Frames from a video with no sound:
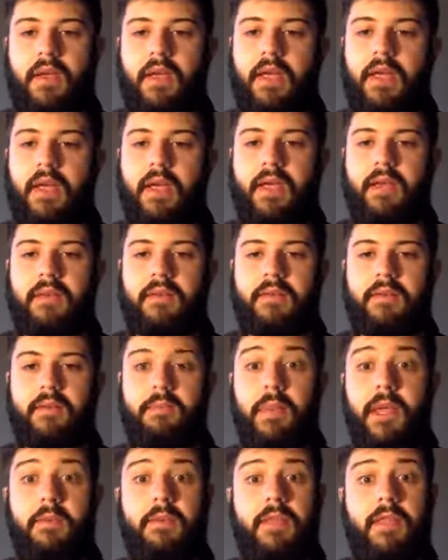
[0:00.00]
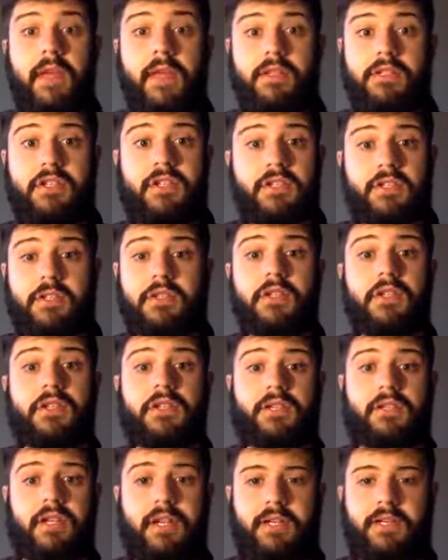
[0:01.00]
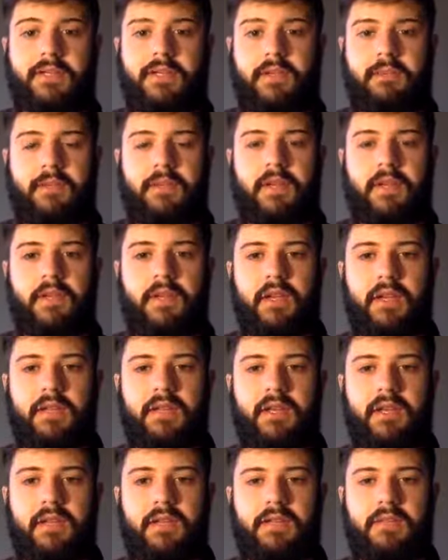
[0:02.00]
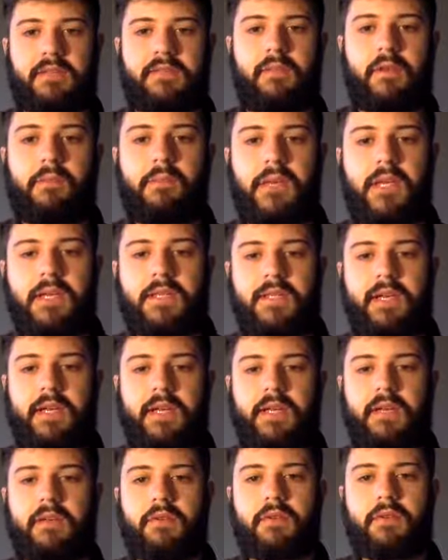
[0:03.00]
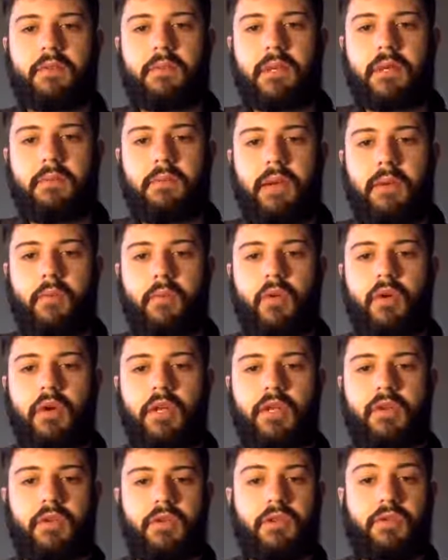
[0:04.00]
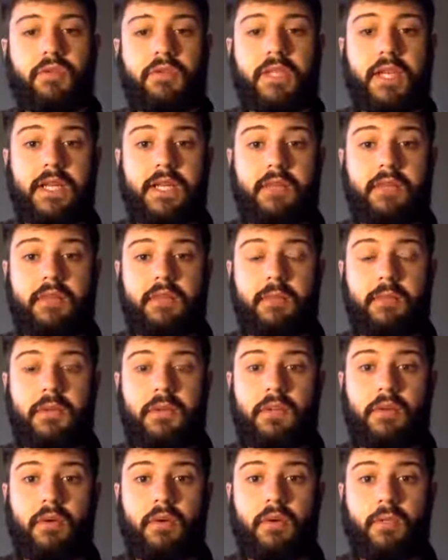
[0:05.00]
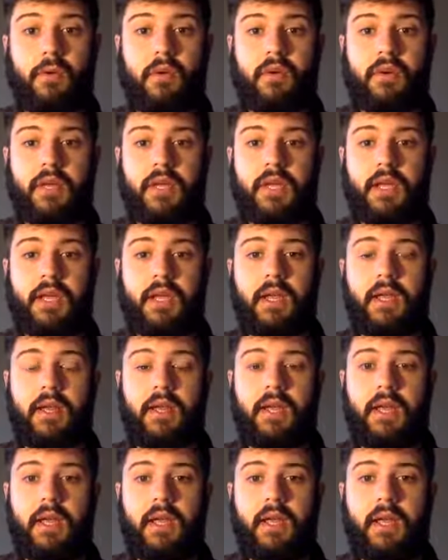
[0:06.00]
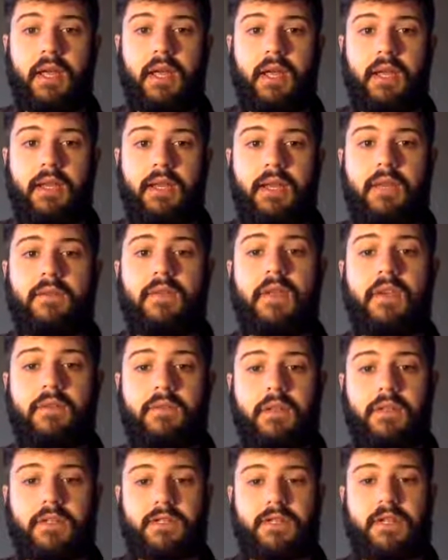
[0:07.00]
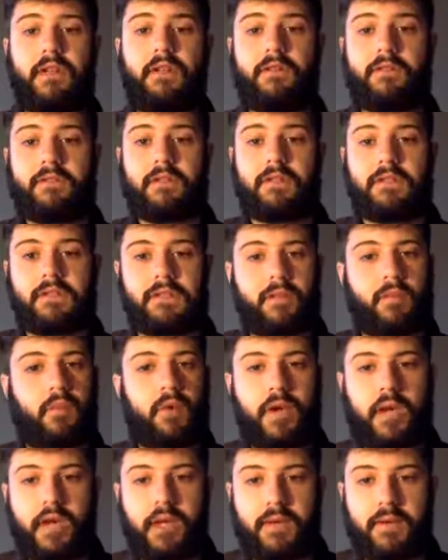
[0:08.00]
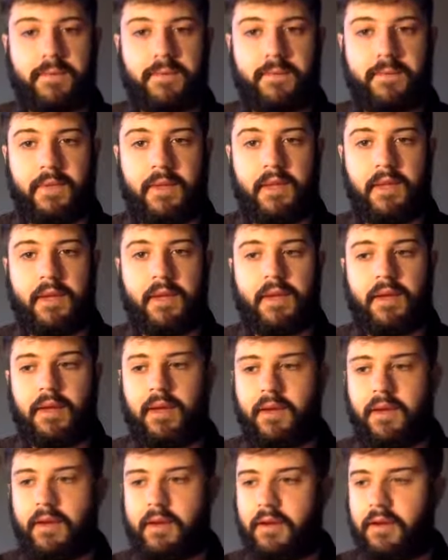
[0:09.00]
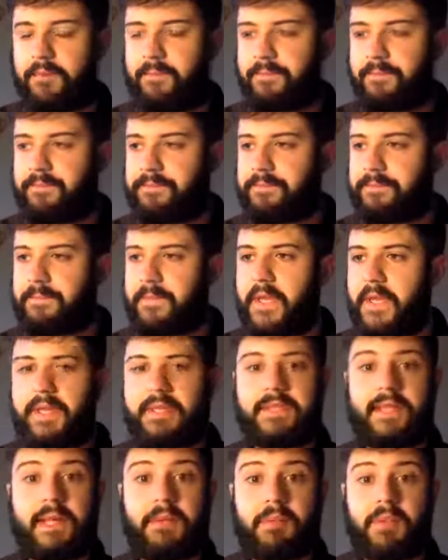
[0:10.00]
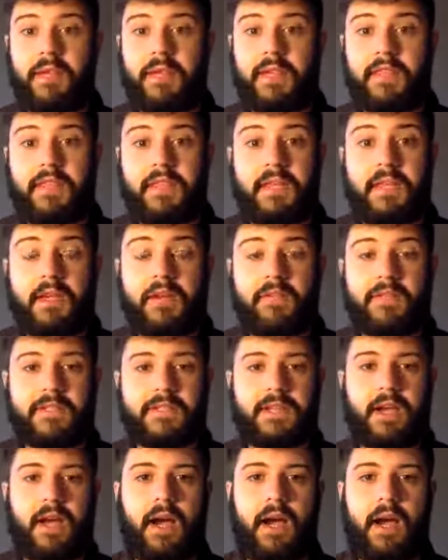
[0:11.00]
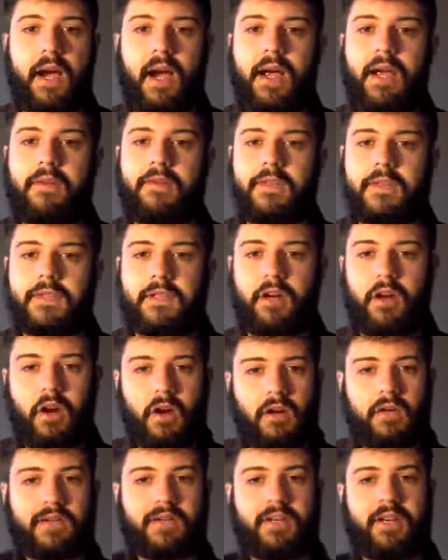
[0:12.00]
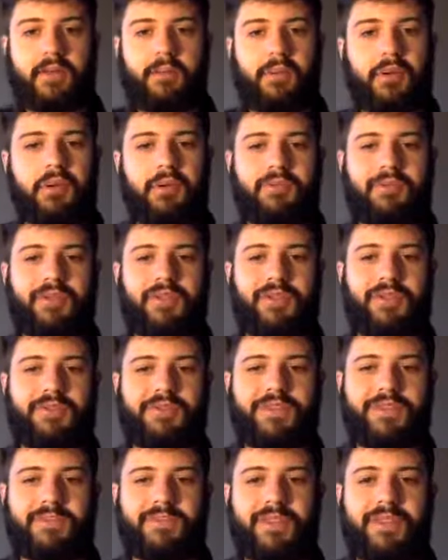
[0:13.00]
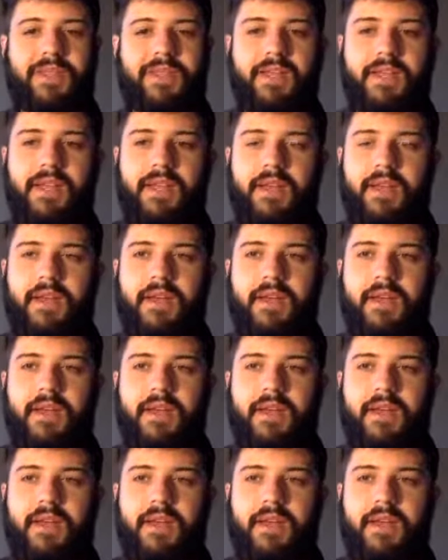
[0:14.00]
And maybe that just looks like something like this, from me taking a little bit of my morning, or you taking a little bit of your morning, and giving of yourself in some way. An example I can think of is I have this cart, and I pull up the groceries with it